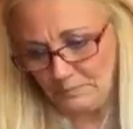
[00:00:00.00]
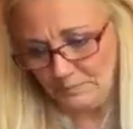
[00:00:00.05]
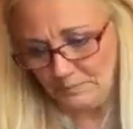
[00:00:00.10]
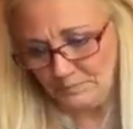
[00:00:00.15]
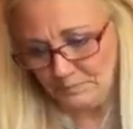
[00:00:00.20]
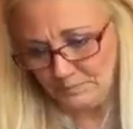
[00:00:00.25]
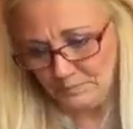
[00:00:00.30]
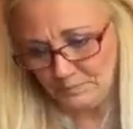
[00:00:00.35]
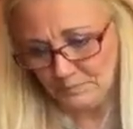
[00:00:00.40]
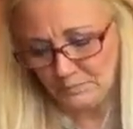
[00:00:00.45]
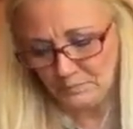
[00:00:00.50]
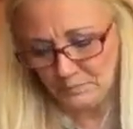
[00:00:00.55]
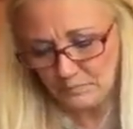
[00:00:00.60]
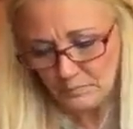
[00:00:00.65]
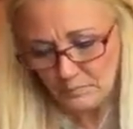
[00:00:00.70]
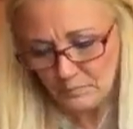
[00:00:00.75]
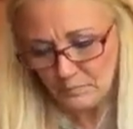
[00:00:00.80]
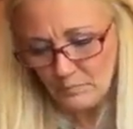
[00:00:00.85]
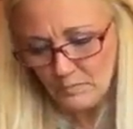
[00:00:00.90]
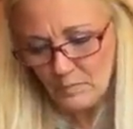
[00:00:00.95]
But I will
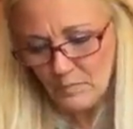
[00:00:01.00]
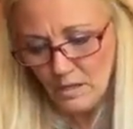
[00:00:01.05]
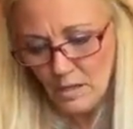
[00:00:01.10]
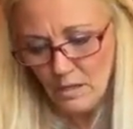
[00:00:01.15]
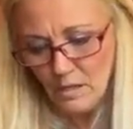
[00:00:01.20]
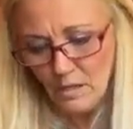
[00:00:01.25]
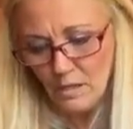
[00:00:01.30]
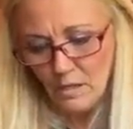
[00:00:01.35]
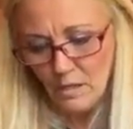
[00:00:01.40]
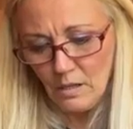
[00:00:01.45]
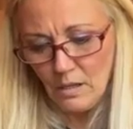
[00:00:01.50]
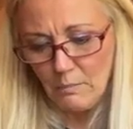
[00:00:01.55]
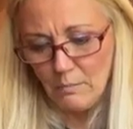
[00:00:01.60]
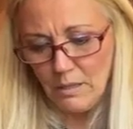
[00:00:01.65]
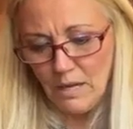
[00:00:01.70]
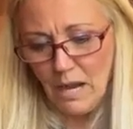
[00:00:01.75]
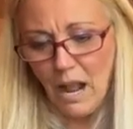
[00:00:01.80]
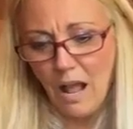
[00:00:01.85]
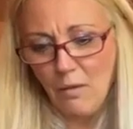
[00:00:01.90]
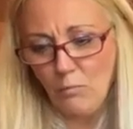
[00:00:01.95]
fry
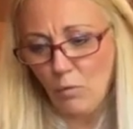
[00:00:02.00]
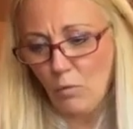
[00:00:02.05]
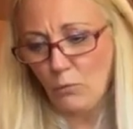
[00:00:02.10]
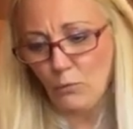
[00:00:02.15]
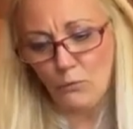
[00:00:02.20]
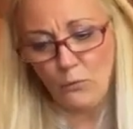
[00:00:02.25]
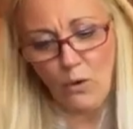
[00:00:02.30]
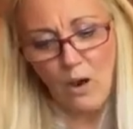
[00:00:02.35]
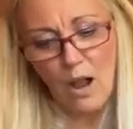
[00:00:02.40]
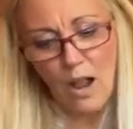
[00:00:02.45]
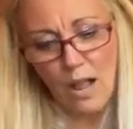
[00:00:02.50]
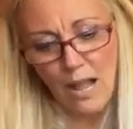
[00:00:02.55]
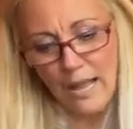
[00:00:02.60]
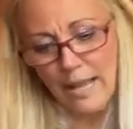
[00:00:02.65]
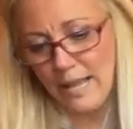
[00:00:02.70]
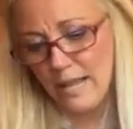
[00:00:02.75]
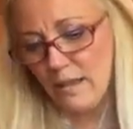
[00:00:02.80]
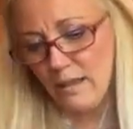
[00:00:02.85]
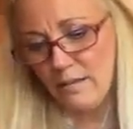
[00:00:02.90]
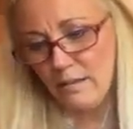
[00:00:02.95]
some bacon,
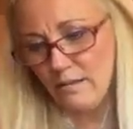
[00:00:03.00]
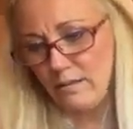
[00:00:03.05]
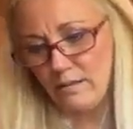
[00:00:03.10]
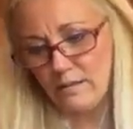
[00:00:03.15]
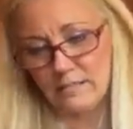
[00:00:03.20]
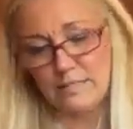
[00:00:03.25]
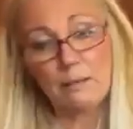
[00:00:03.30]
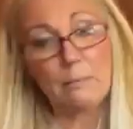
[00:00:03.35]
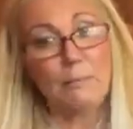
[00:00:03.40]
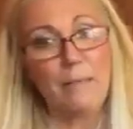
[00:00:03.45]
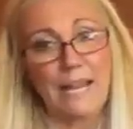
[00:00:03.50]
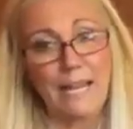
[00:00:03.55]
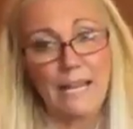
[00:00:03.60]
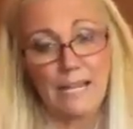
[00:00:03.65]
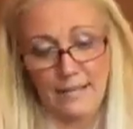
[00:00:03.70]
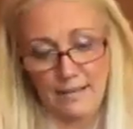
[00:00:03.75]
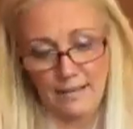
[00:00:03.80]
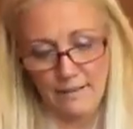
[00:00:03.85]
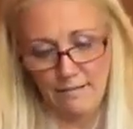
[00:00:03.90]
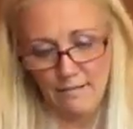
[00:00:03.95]
and then
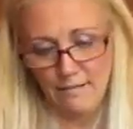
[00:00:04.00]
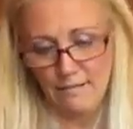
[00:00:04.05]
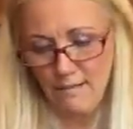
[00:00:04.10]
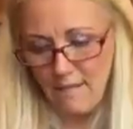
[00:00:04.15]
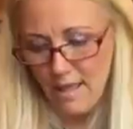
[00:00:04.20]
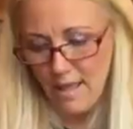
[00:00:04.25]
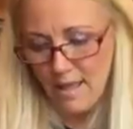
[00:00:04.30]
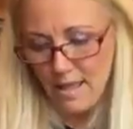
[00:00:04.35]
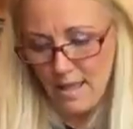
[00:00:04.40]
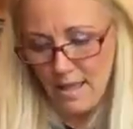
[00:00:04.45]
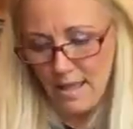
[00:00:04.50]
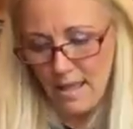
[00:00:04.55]
I will